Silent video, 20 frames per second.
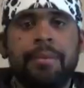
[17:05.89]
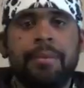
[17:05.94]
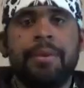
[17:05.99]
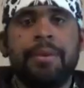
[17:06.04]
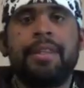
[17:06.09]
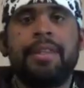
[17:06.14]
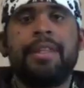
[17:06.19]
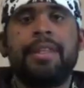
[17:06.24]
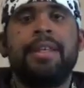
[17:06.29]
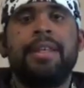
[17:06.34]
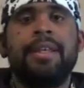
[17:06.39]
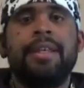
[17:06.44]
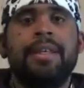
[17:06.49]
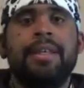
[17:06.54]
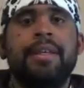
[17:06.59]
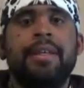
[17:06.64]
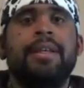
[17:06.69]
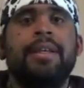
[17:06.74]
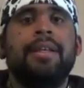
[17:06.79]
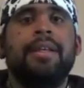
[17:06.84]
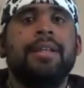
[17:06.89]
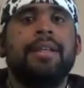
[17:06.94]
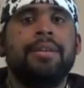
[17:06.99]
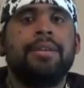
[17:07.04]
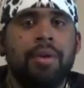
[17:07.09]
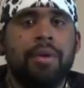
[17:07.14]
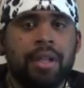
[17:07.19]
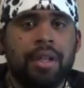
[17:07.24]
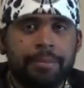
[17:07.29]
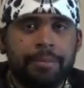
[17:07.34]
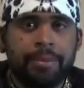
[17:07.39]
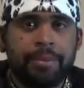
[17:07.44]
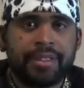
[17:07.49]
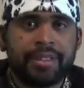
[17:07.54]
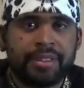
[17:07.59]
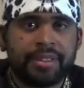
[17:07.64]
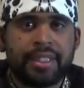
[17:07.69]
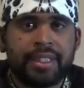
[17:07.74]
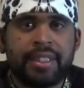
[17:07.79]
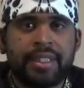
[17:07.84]
when you deal with the dwelling
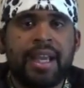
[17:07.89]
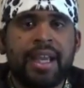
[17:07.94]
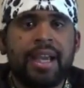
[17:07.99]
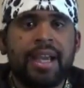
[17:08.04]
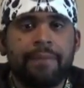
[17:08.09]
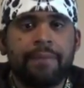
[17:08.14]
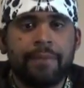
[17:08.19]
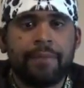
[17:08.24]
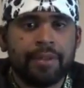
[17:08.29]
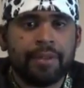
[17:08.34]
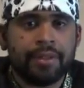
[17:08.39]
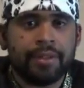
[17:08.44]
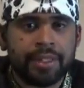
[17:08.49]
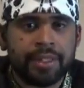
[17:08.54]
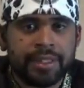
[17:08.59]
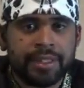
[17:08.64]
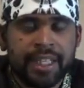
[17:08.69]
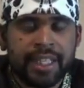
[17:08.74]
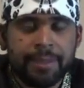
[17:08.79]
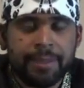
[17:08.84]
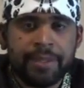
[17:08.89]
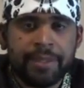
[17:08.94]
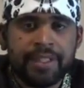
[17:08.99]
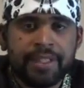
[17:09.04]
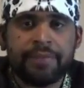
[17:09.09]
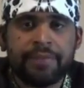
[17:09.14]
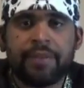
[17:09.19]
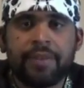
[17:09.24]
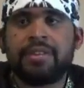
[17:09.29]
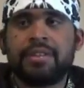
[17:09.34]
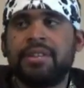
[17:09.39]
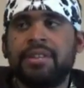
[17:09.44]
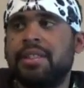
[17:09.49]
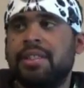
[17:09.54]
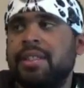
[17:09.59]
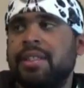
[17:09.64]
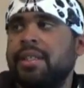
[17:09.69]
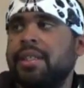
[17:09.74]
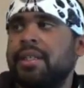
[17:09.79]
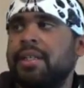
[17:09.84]
places that they have, the teepees
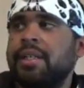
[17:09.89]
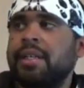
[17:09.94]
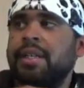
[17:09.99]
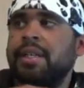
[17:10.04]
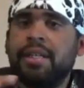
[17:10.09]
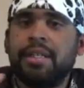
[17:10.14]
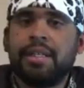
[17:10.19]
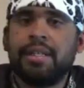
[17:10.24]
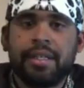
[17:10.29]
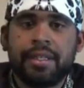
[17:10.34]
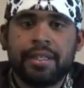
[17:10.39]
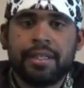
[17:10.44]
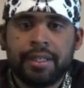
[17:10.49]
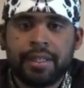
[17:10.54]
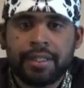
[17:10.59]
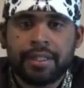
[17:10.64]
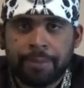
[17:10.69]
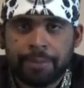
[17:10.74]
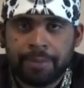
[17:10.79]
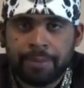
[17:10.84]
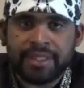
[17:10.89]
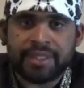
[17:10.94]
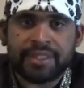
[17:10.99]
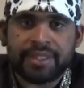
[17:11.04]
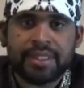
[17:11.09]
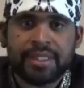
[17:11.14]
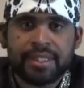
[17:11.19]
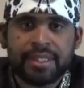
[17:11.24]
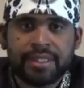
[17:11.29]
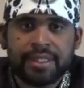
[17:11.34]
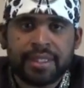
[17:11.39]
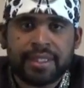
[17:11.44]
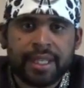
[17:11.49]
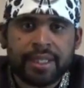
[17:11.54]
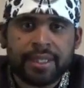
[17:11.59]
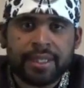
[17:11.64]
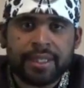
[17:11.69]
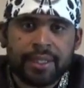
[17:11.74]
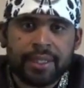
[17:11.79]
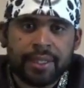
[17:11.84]
versus the
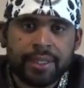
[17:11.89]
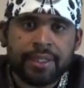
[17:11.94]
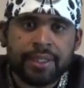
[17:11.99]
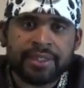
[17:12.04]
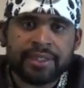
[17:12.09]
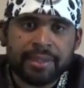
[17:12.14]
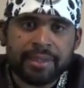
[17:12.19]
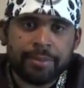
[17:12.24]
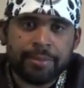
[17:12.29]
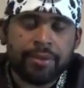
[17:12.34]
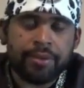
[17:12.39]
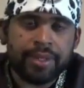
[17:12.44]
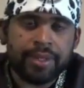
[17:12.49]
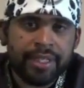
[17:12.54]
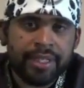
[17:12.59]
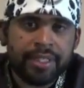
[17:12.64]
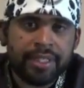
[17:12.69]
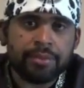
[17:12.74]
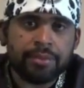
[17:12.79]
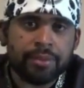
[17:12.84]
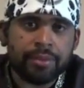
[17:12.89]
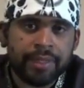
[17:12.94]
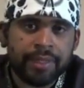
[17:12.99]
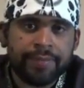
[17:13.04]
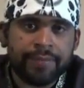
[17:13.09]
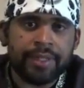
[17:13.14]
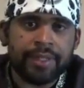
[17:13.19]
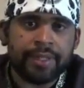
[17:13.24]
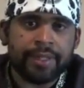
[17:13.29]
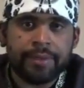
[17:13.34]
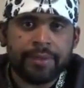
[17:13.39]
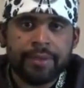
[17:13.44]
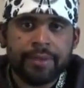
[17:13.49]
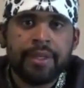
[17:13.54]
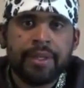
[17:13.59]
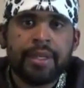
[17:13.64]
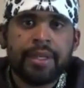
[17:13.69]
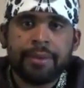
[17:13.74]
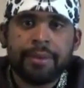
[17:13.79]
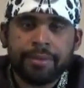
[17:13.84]
places that the Seminole Indians were living in,
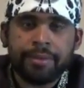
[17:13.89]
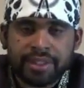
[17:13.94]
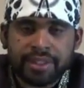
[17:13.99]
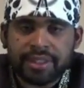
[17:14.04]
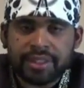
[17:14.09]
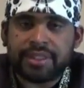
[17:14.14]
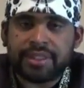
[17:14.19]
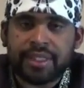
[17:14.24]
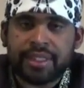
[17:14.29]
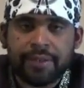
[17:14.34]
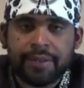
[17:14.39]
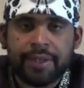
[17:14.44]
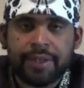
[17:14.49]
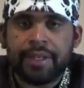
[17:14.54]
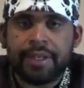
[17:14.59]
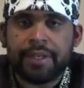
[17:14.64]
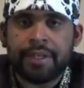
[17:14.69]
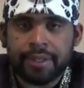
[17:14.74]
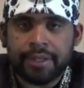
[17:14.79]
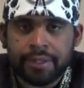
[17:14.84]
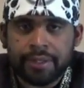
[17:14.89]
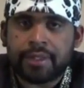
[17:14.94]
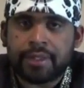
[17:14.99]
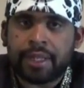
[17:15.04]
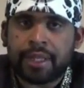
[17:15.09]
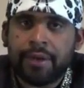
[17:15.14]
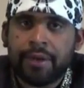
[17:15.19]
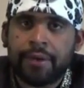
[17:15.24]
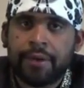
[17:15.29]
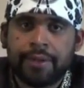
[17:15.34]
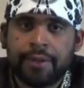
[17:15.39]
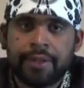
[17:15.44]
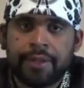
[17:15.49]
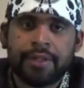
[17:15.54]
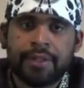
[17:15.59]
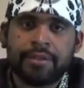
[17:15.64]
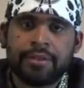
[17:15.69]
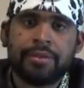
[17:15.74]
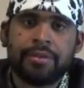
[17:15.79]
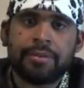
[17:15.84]
it was just
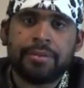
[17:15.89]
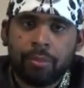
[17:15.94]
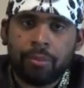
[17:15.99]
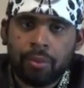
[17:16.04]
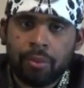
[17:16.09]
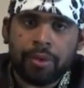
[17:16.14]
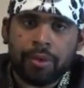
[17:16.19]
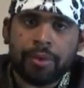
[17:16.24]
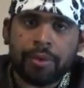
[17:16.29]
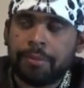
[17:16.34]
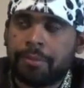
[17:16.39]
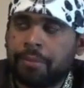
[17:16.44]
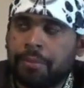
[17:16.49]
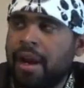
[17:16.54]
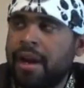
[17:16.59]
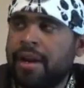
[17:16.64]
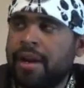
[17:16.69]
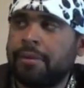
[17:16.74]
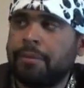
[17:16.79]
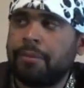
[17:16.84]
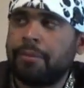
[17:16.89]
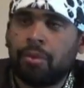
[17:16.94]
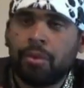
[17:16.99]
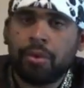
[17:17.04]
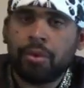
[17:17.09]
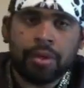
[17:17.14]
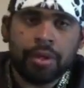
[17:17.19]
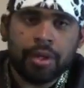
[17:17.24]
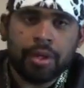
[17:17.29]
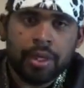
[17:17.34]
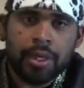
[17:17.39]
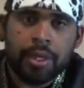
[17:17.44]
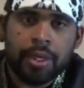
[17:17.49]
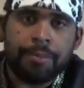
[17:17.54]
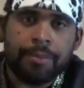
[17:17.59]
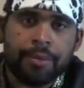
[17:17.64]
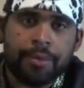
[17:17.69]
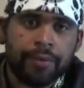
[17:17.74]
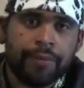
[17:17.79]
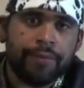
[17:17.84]
theirs was more brighter, more
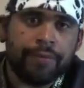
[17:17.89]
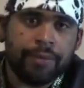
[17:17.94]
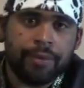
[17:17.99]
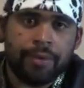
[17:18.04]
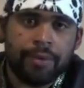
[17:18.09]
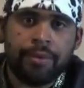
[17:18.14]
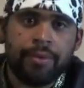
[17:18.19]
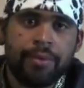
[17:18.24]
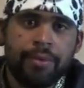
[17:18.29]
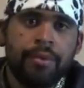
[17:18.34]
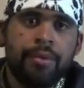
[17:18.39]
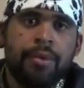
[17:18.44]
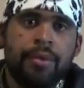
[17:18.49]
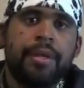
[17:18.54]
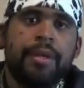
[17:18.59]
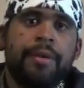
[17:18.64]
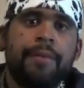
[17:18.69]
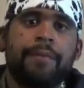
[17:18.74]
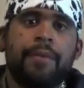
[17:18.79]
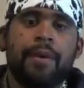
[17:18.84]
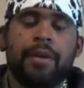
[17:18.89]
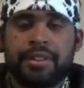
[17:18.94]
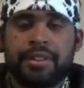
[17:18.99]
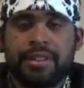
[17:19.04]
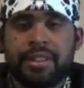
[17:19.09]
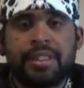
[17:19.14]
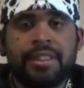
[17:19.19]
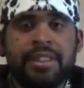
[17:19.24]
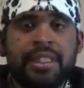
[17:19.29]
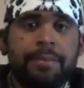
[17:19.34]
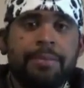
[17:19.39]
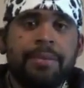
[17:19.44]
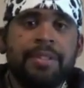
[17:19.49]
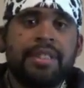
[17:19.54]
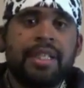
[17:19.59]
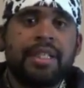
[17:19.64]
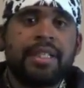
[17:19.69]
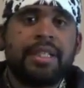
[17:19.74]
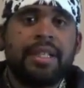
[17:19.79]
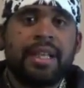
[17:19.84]
beautiful, versus the
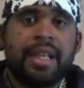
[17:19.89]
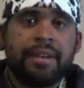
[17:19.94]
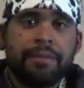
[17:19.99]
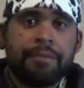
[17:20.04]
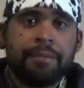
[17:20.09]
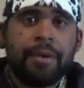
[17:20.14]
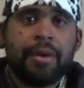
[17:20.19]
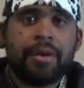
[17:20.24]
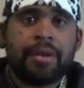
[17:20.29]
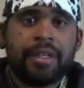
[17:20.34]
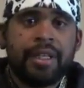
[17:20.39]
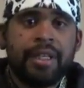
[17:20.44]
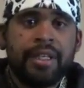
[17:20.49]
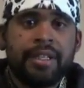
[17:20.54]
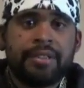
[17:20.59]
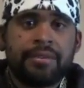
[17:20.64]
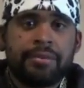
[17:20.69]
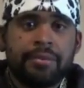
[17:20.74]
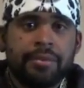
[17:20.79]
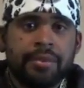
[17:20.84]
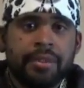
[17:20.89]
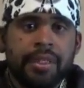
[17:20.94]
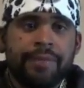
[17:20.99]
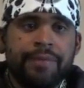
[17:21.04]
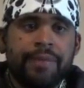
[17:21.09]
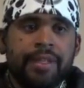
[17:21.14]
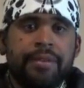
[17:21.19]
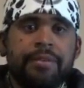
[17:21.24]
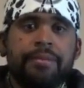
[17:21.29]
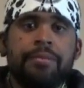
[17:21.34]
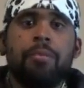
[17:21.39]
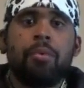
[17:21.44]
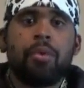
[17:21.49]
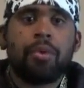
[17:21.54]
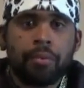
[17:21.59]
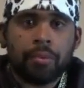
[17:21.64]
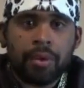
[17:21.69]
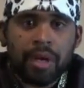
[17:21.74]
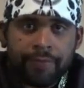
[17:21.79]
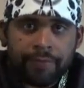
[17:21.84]
teepees that the Native American Indians was living
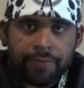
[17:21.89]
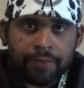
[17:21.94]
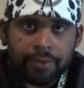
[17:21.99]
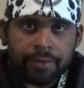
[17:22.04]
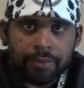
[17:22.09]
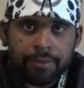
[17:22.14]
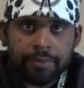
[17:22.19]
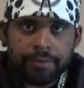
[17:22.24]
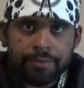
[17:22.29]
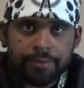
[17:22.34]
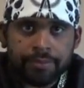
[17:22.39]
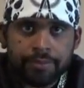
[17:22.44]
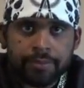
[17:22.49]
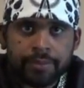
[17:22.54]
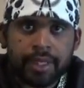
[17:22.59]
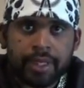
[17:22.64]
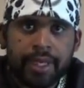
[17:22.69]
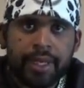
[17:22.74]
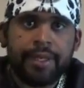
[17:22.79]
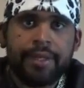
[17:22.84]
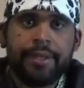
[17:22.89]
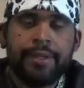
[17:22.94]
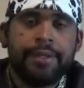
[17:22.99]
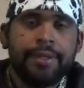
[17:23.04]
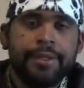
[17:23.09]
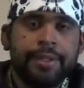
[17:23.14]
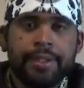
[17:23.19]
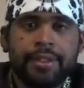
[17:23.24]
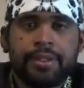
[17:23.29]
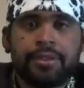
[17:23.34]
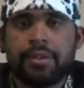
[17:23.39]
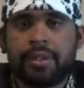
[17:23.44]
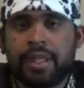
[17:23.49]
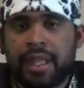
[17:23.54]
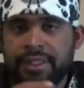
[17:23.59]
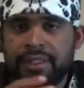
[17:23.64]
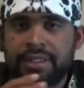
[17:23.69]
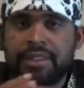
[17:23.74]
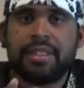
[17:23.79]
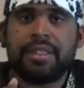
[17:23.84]
in, more rough. Okay,
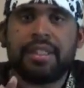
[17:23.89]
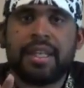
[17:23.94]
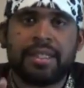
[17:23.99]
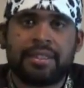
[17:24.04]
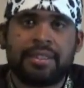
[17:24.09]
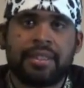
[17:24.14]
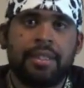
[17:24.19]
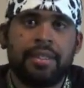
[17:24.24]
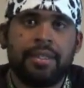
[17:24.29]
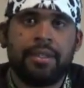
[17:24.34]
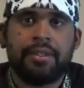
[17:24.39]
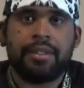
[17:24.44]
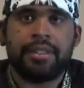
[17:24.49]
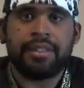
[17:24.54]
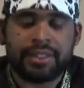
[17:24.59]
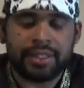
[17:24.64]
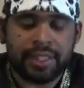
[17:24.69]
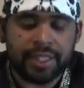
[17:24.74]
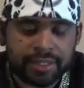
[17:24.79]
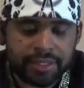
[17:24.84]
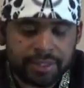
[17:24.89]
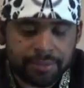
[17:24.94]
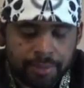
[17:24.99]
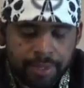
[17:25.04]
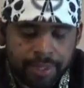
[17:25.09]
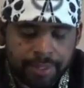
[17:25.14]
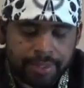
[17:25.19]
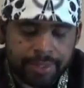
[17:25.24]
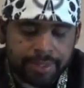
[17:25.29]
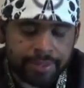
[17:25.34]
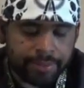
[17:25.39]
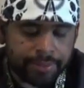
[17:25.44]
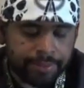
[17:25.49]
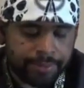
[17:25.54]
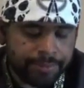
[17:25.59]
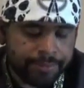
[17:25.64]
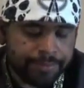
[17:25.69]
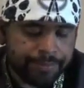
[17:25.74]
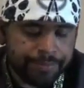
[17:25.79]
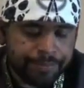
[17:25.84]
so that's a clear distinction right
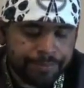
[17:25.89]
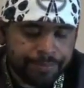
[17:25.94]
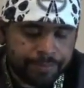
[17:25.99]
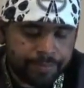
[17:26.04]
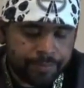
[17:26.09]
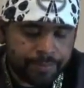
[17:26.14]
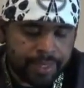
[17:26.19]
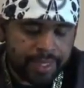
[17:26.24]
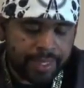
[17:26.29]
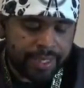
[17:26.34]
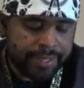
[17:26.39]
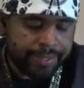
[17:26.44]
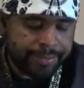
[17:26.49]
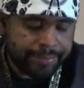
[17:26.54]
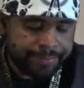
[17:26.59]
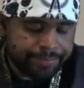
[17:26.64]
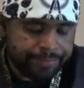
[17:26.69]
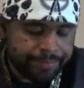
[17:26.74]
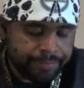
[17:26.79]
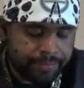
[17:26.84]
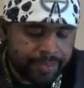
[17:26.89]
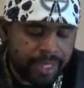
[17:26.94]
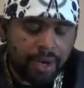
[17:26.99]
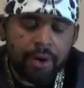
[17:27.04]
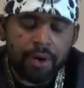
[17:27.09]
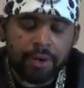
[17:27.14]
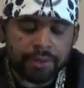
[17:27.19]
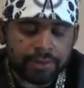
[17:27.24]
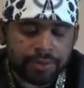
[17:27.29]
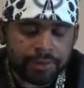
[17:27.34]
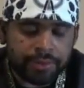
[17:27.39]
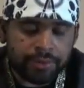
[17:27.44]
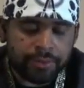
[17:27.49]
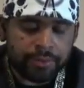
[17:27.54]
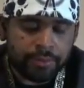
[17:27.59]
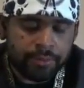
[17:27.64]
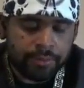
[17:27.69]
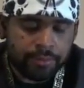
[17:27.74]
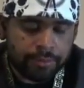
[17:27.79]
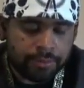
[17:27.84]
there. Okay, now also
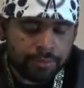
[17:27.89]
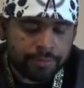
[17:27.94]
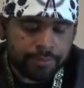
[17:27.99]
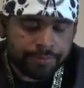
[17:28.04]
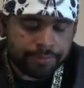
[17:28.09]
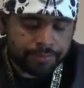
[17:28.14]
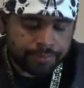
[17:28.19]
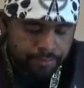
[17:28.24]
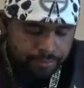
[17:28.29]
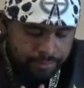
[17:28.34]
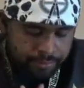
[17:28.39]
too,